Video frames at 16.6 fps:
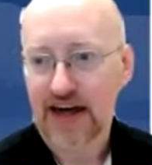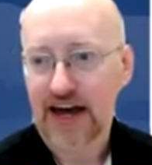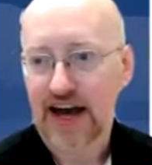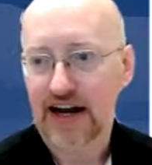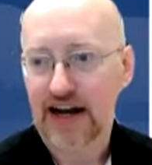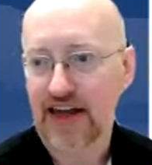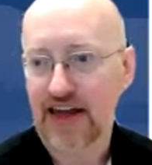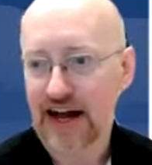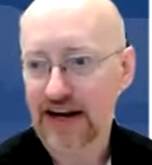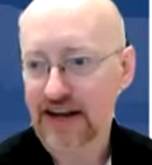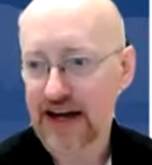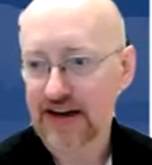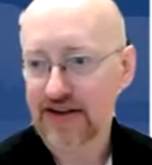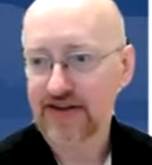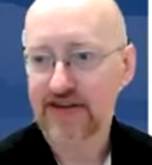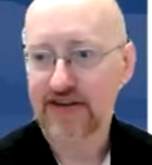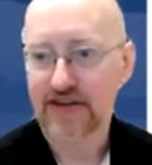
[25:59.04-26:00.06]
And in that
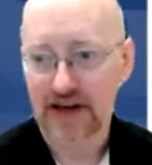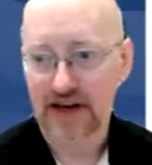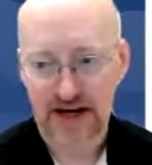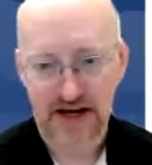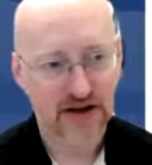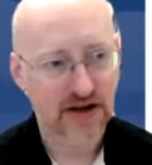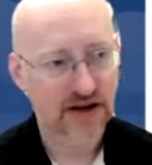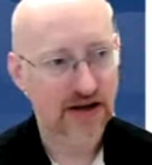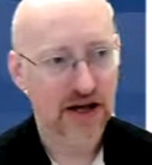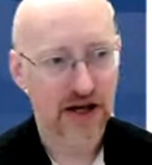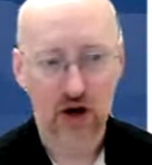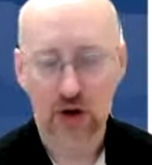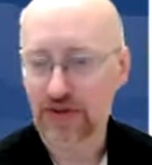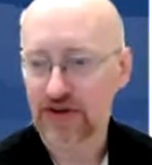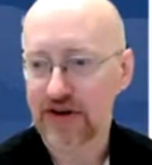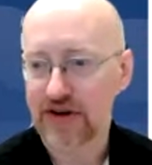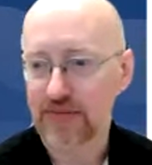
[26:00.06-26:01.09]
case, again, it
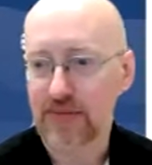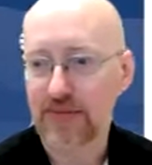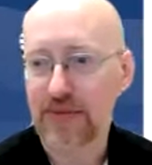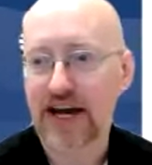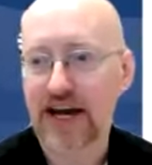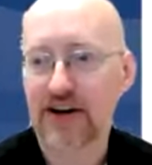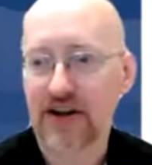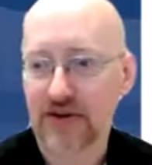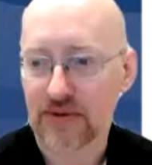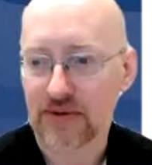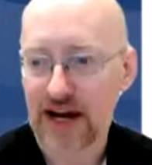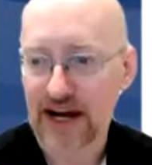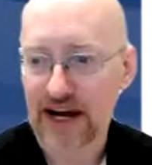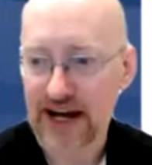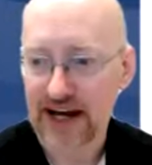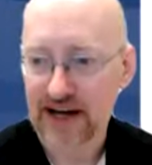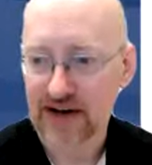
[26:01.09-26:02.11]
opens up a pane
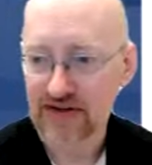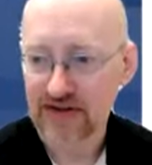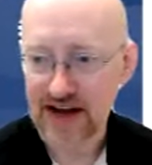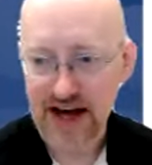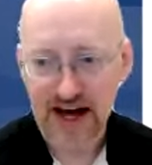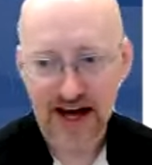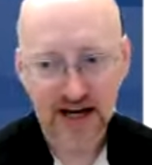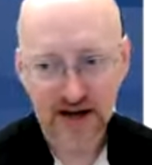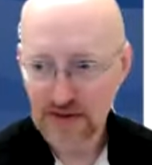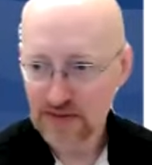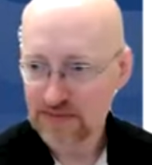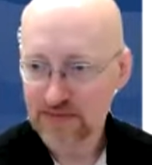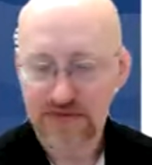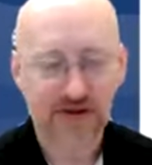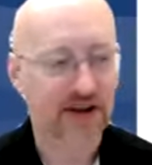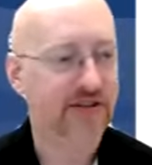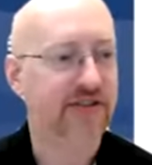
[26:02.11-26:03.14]
right-hand side,
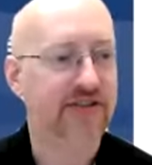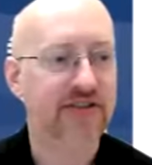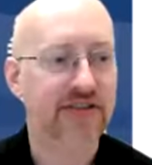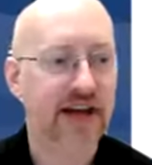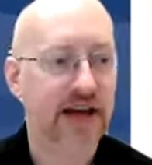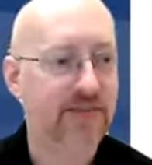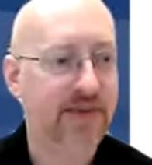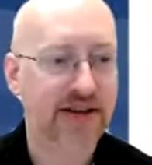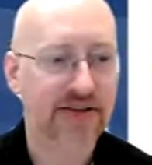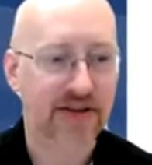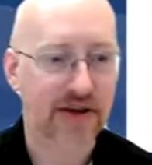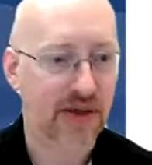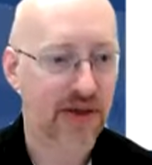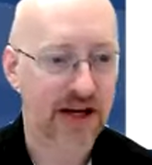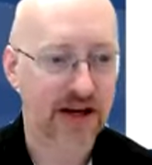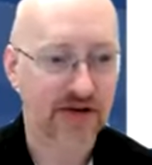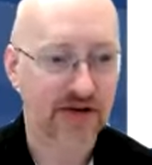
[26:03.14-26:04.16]
does the same basic
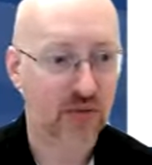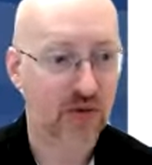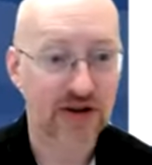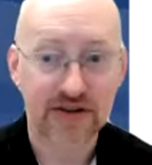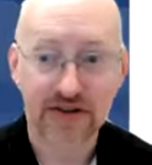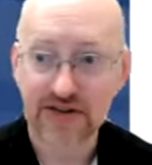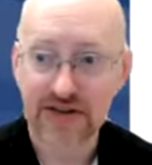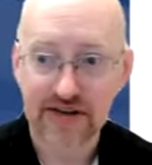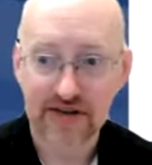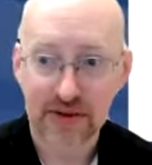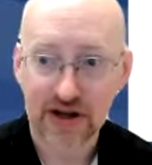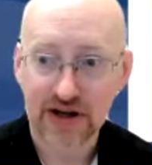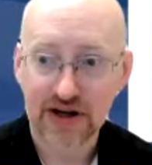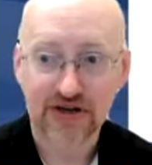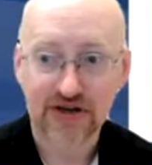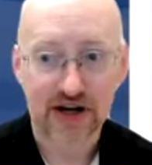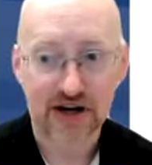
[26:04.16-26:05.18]
thing as Word's
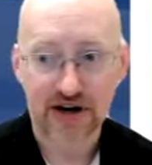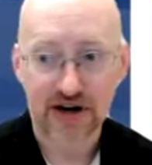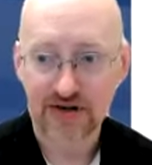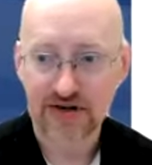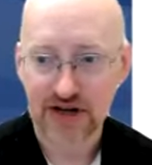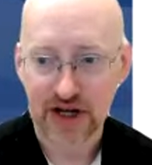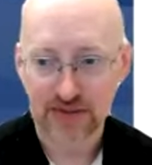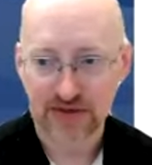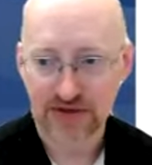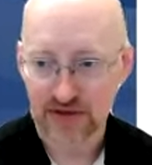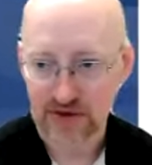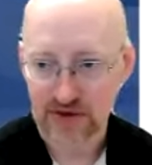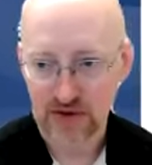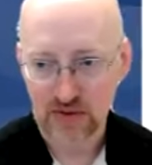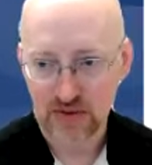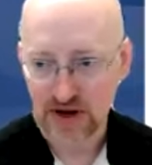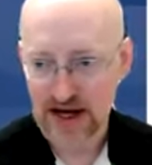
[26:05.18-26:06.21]
Accessibility Checker, steps
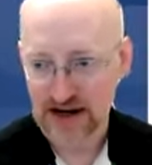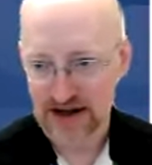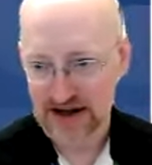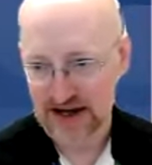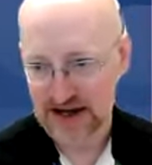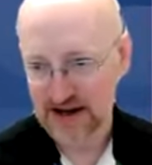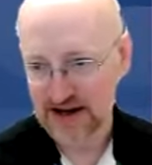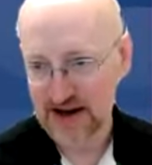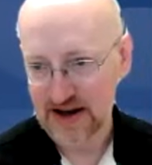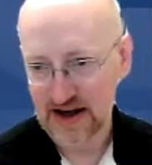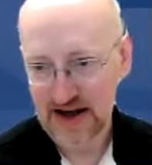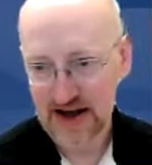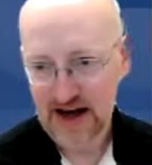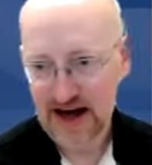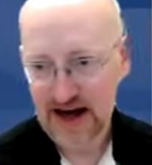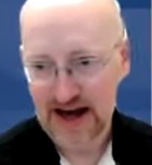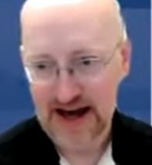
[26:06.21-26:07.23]
through. And again,
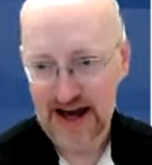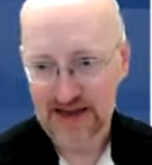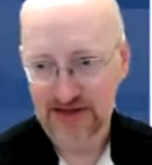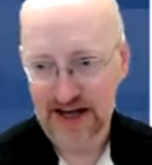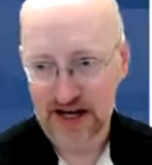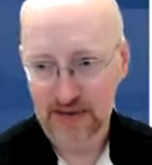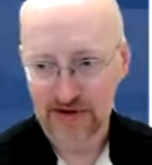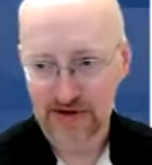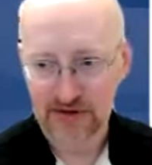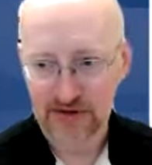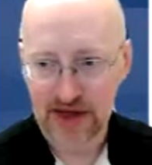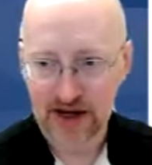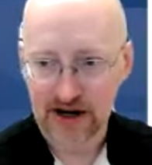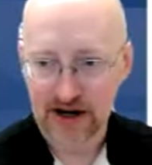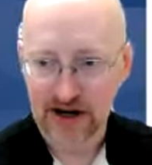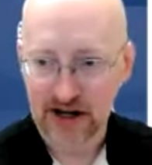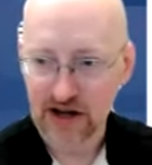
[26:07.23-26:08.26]
I had that image
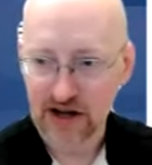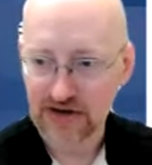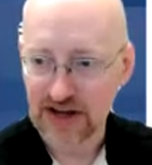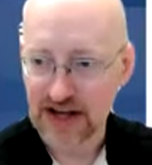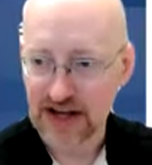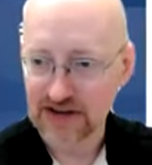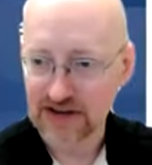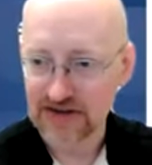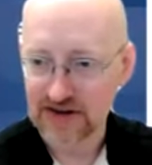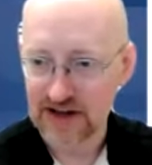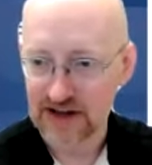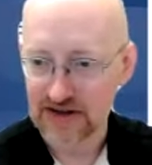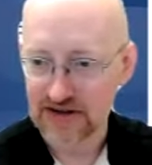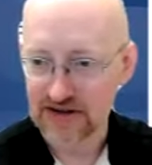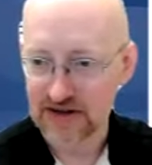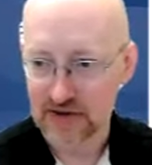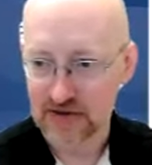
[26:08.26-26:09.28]
without any alt text.
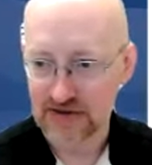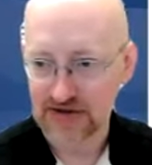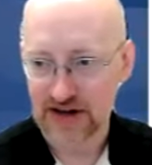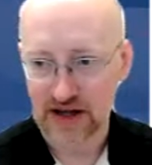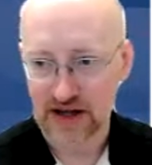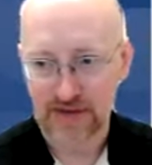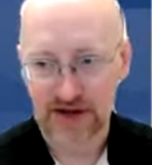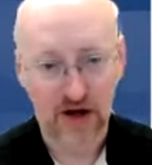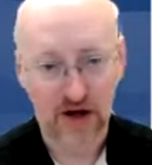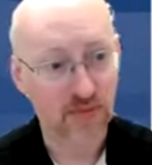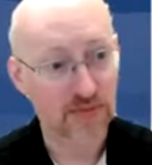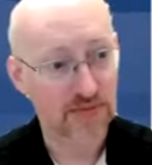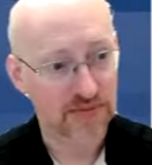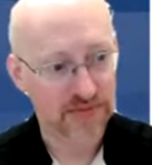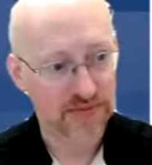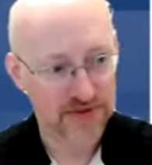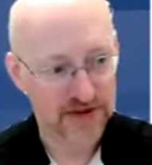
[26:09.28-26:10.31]
And so it's telling me, oh,
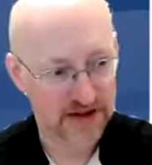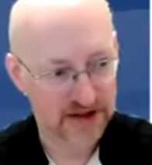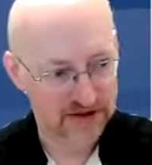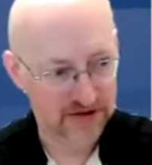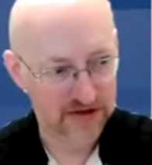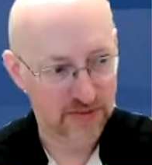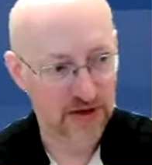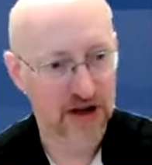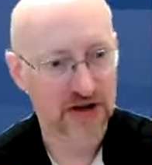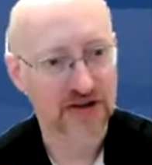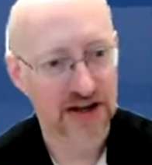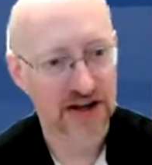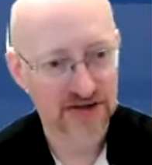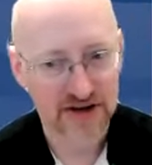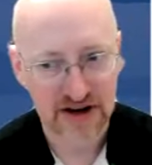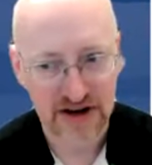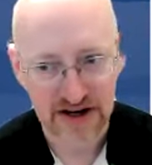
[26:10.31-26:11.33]
here's some alt
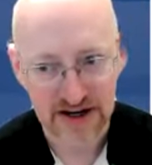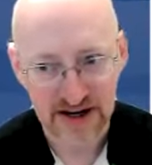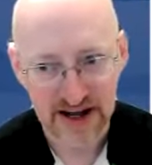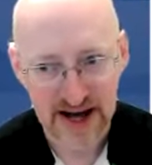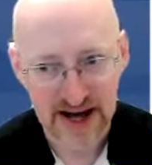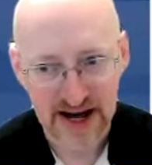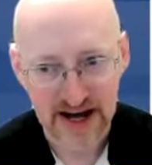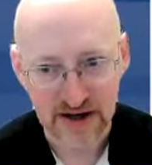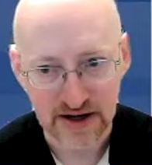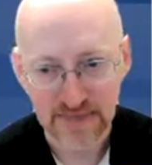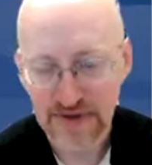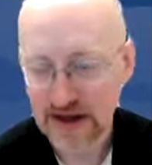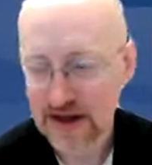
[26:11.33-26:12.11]
text you need to add.